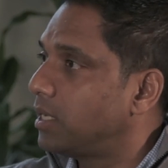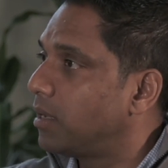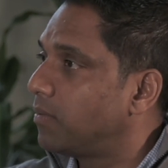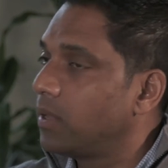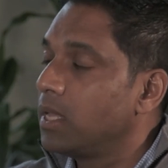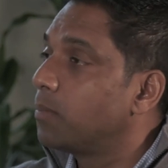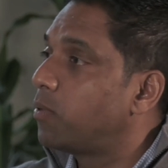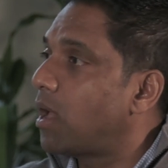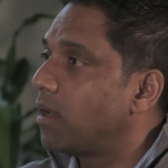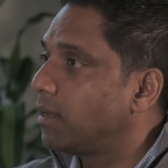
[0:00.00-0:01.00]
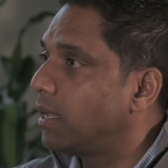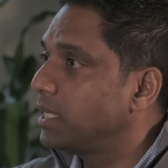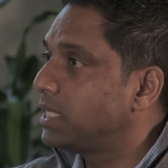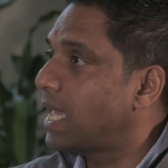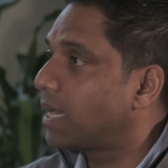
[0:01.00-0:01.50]
of prioritized
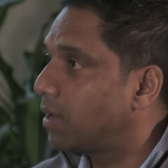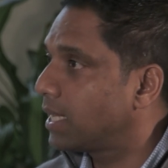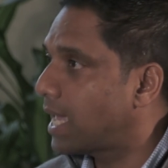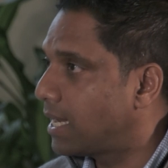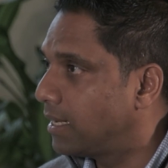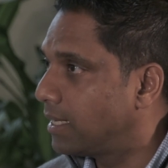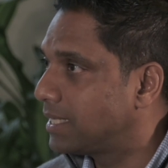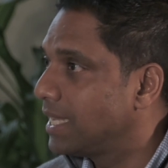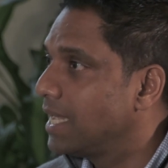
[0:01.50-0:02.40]
stack rank candidates.